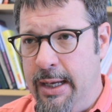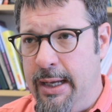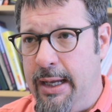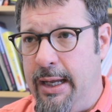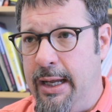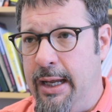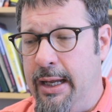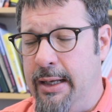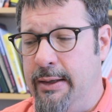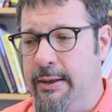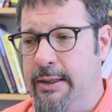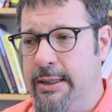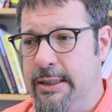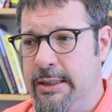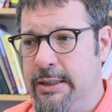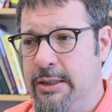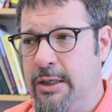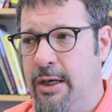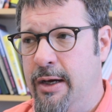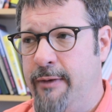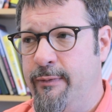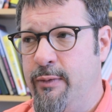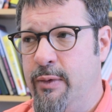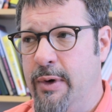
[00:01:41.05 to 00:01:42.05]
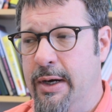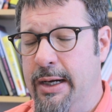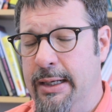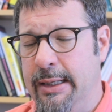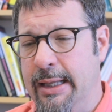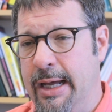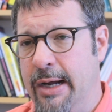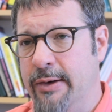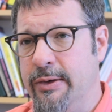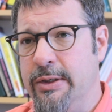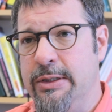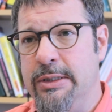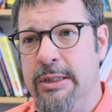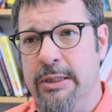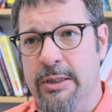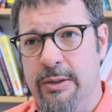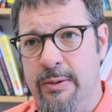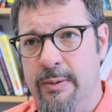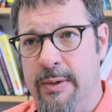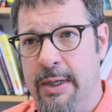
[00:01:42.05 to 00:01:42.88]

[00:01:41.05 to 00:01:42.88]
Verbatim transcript: And this software allowed us to do